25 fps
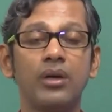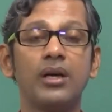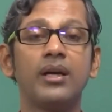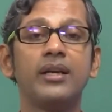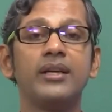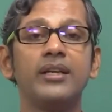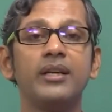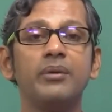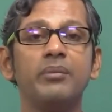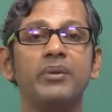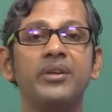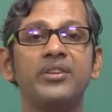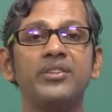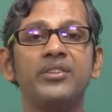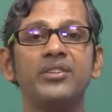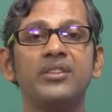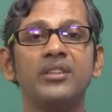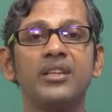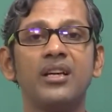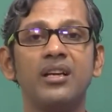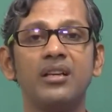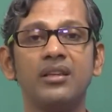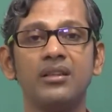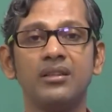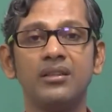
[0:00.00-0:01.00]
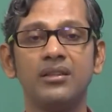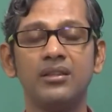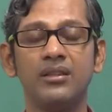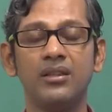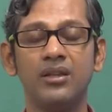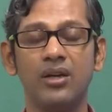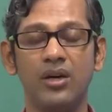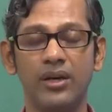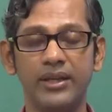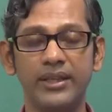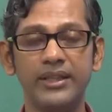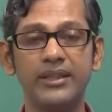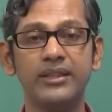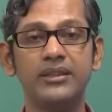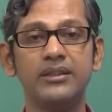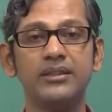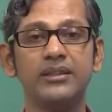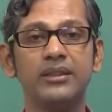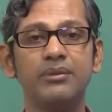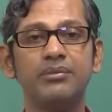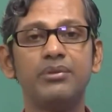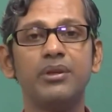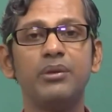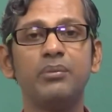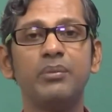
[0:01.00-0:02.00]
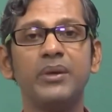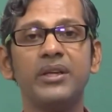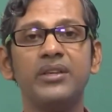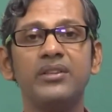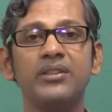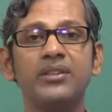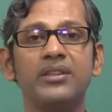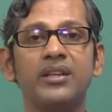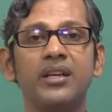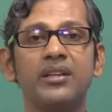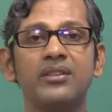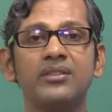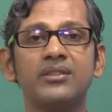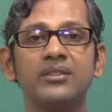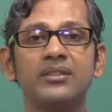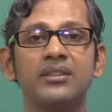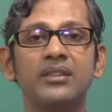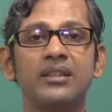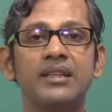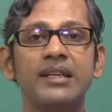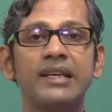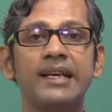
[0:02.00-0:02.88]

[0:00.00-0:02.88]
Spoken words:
in a material or in different materials,